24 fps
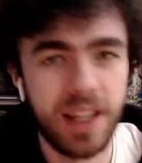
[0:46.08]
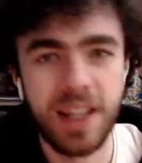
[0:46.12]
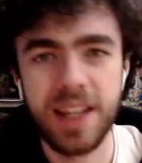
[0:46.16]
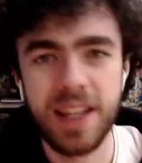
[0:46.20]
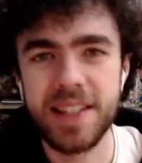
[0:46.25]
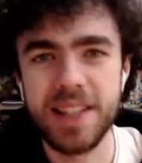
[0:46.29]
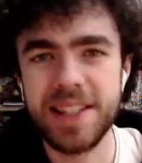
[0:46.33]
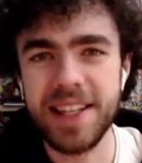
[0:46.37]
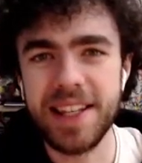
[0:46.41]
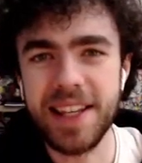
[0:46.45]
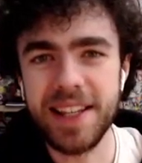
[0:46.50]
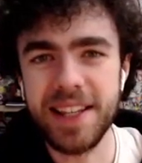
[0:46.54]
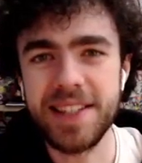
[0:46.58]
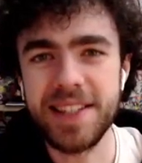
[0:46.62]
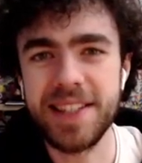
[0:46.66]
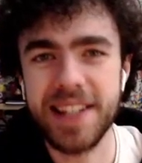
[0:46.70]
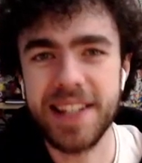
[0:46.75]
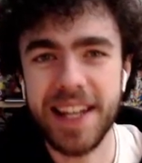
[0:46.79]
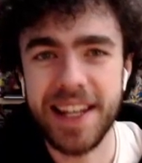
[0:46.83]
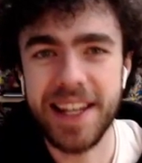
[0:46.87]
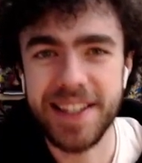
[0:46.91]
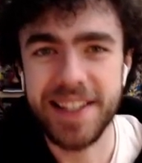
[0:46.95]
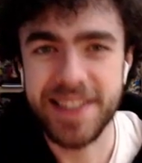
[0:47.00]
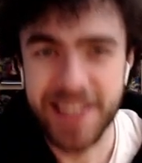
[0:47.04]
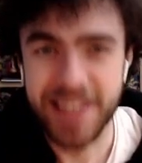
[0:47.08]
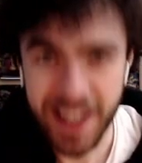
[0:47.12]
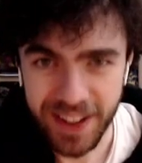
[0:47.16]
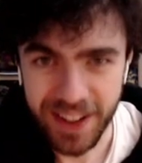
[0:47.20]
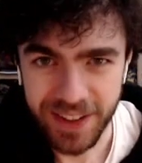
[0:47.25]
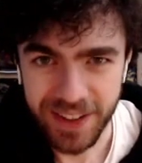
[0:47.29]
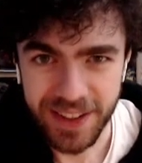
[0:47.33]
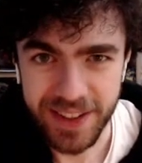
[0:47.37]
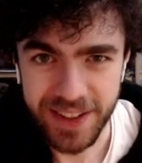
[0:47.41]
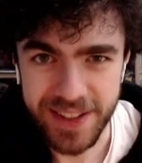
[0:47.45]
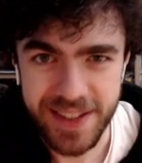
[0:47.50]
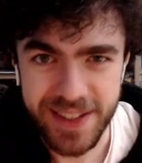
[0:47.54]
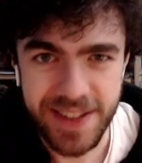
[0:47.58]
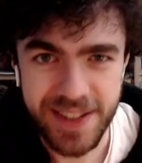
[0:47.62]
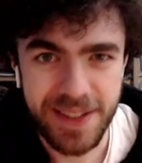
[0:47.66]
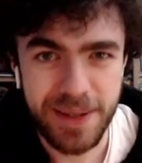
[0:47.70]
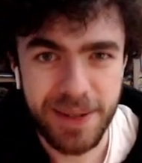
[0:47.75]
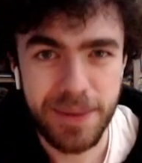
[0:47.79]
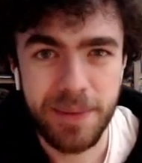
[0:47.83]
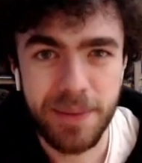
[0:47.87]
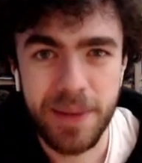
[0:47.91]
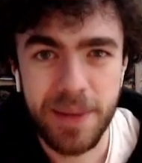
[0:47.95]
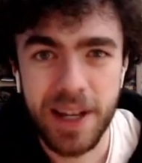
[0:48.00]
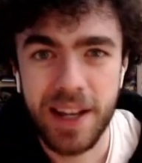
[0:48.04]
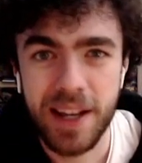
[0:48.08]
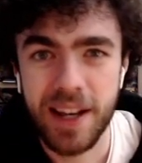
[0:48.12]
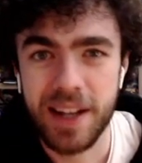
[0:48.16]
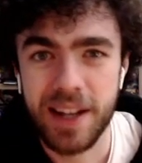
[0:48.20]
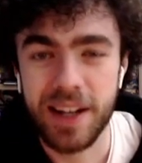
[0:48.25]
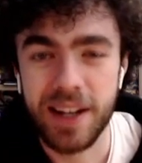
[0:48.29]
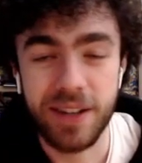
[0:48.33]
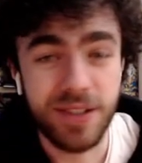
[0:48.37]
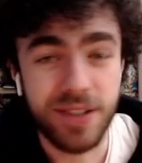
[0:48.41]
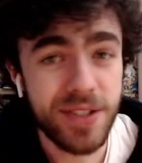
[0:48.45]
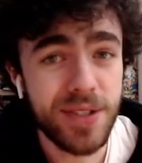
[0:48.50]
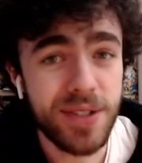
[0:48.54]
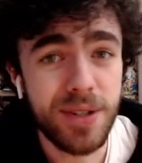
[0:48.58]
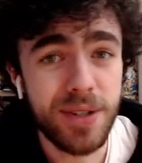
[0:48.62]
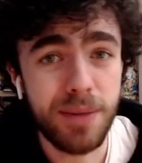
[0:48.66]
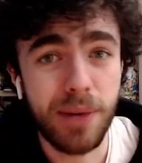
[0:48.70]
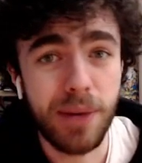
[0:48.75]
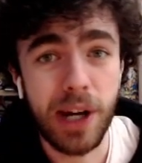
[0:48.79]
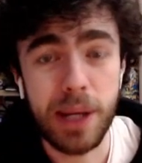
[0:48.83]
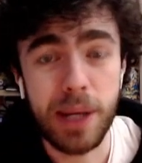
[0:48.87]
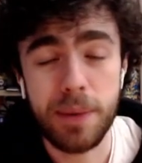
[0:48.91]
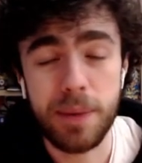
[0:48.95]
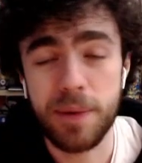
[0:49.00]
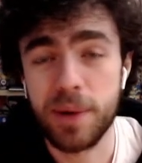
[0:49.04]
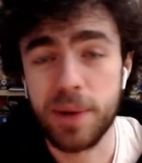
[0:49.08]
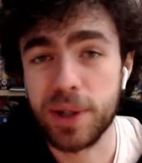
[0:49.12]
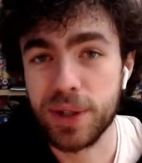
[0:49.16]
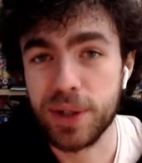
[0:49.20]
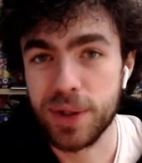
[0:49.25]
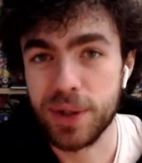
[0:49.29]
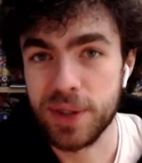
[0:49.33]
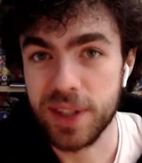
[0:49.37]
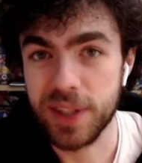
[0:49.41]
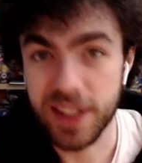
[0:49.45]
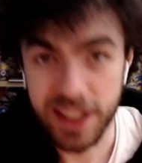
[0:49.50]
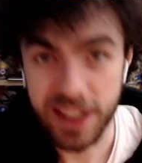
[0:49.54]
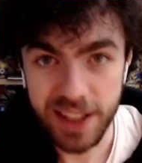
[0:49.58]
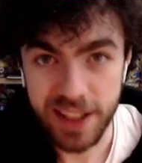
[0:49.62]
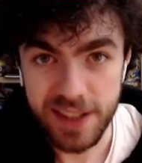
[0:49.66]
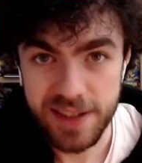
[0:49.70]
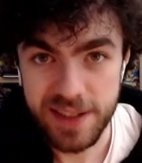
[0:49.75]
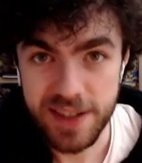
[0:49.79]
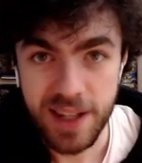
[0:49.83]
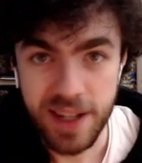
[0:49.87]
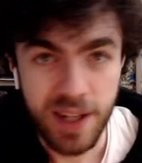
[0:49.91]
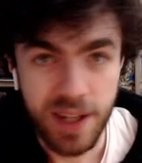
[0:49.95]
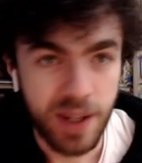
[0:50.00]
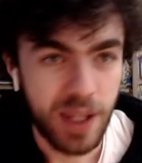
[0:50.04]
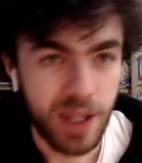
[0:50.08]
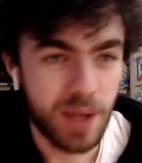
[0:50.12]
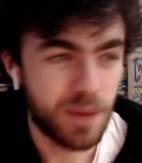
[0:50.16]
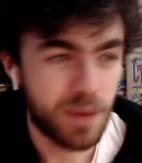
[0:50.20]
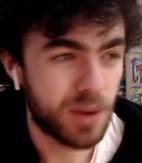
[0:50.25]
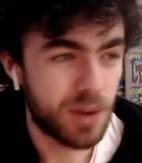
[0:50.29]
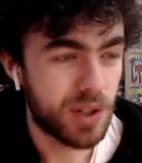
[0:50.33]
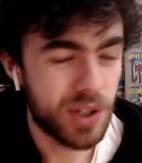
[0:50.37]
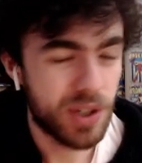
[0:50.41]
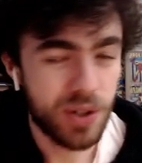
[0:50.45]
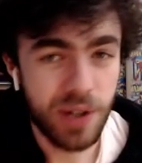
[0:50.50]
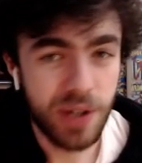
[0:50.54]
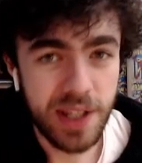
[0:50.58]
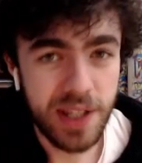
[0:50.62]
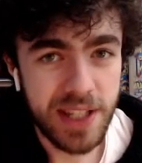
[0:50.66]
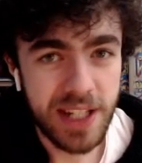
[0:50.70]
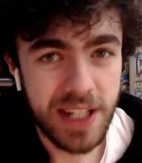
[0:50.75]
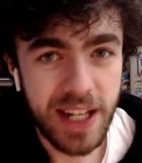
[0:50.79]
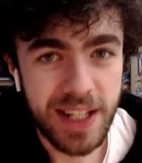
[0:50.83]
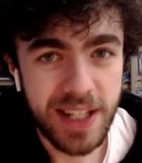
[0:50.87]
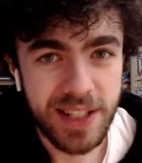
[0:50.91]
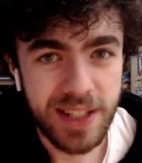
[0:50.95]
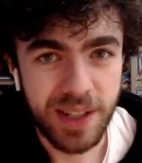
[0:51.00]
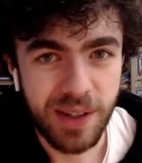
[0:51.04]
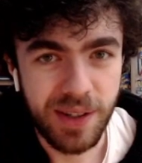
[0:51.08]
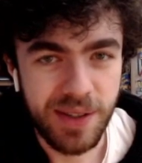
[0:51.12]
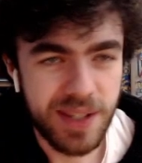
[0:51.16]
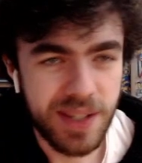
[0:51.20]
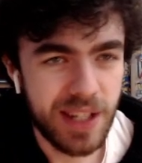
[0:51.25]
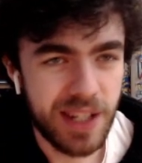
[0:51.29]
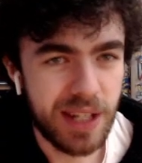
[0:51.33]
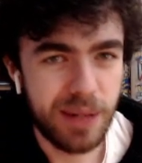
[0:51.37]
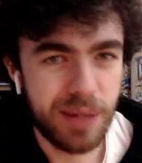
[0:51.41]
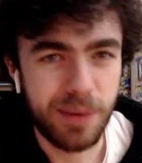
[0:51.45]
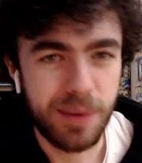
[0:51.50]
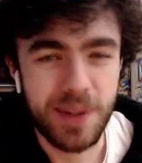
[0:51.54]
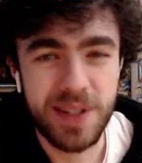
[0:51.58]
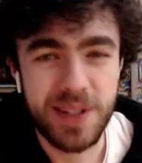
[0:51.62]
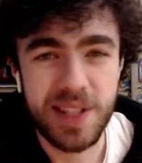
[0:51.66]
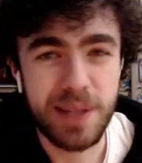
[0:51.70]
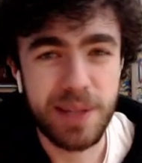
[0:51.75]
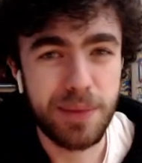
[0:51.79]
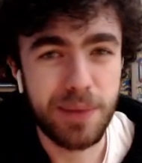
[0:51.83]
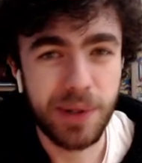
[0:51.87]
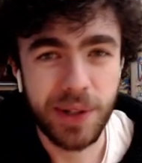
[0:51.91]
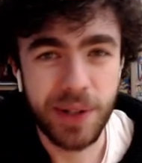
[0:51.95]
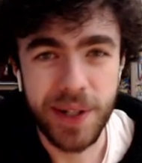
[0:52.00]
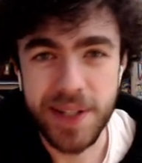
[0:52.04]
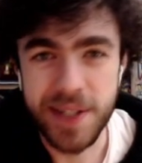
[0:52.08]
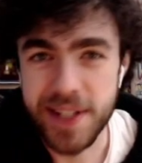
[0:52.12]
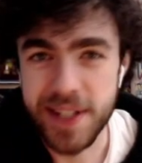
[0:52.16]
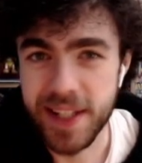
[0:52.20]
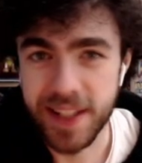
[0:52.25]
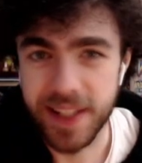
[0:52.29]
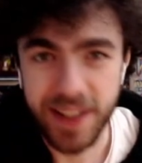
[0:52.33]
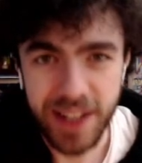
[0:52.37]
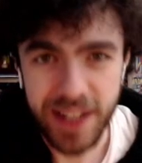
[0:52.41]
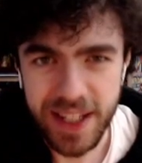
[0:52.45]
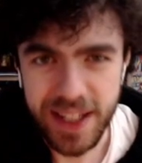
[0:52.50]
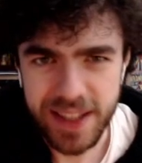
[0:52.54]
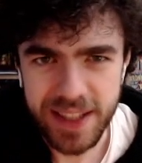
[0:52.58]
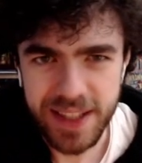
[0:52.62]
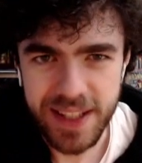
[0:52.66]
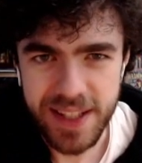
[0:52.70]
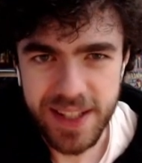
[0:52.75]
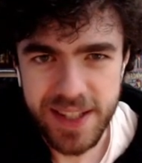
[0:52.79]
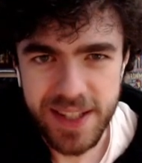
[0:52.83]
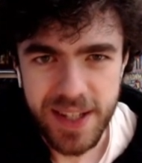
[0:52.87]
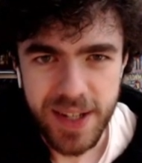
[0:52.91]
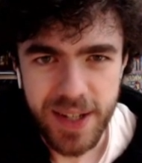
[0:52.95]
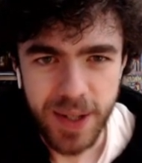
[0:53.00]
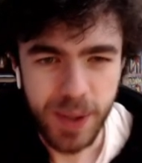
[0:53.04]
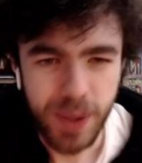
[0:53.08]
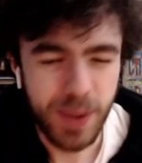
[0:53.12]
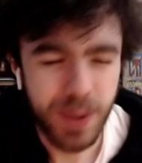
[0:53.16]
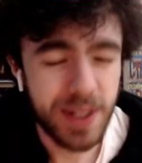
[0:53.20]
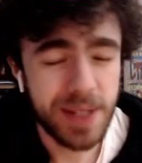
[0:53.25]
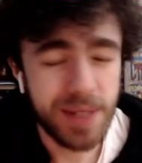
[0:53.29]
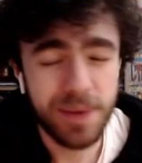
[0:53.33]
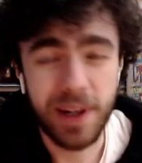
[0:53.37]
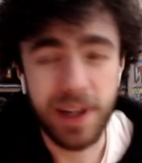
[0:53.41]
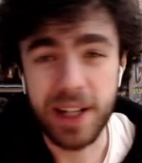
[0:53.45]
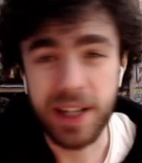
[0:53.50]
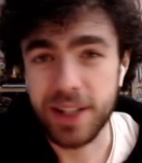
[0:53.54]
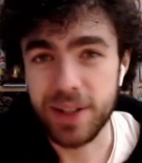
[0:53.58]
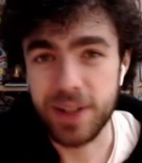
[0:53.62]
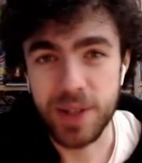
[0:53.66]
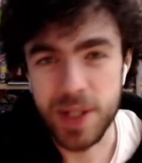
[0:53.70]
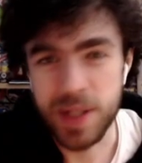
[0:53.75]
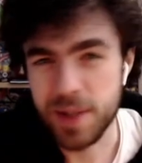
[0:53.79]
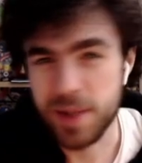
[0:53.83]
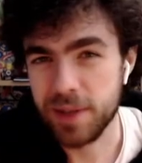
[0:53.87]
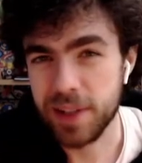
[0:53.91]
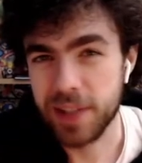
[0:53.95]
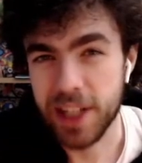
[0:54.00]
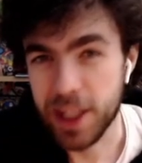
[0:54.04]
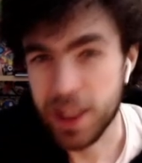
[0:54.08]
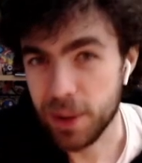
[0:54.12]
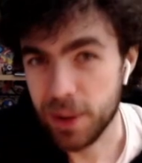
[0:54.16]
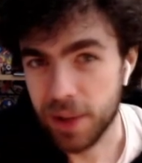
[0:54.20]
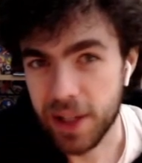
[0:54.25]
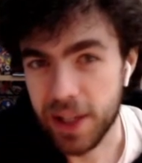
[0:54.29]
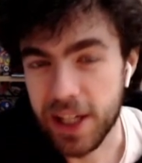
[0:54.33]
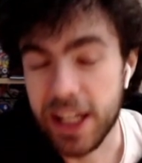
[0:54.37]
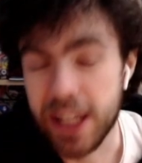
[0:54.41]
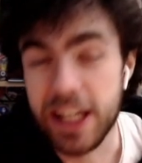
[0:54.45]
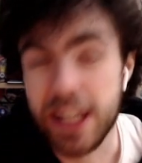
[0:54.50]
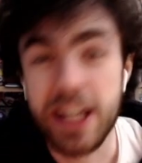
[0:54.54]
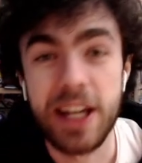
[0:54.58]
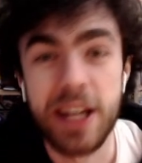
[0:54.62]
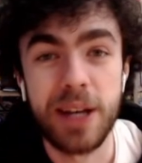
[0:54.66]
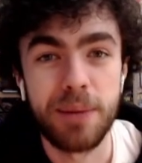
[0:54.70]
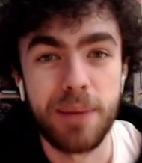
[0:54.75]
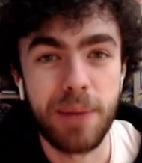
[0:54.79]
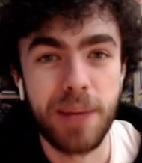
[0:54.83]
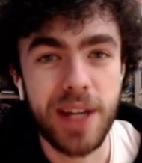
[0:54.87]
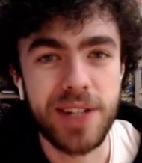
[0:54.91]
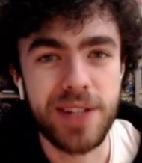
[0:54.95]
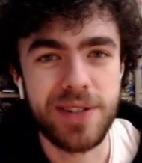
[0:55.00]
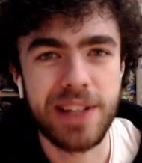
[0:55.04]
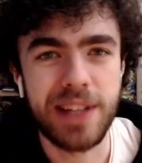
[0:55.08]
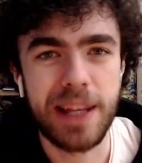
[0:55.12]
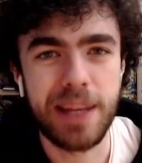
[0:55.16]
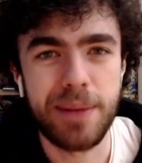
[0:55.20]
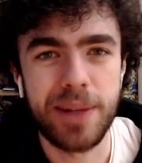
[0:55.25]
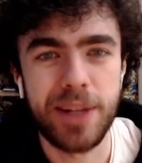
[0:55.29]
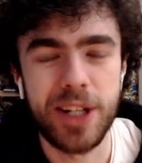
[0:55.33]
So here's today's deck list. Now just a reminder before I go through the list, if you're enjoying today's content, want to see more content like this, or just find it useful in any way, make sure to let me know